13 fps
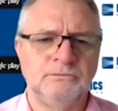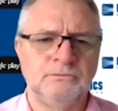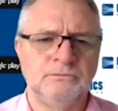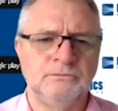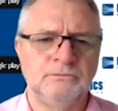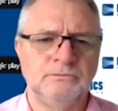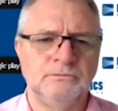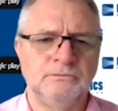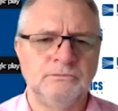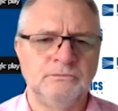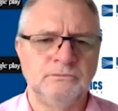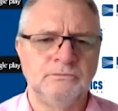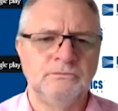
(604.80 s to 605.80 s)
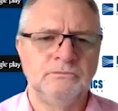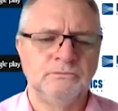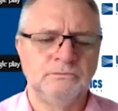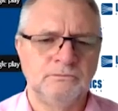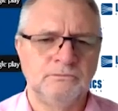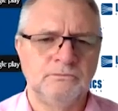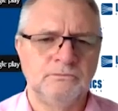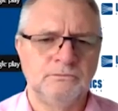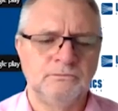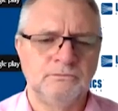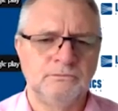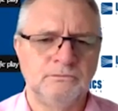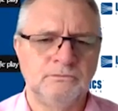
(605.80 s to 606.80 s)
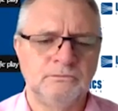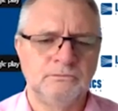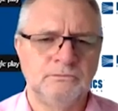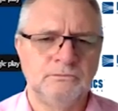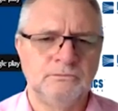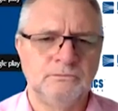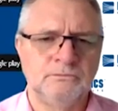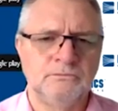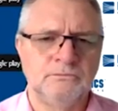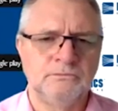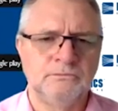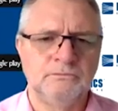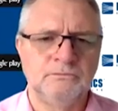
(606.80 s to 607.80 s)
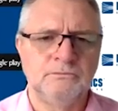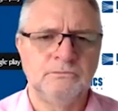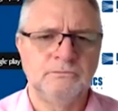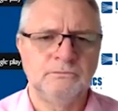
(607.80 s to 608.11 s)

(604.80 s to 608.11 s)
(not speaking)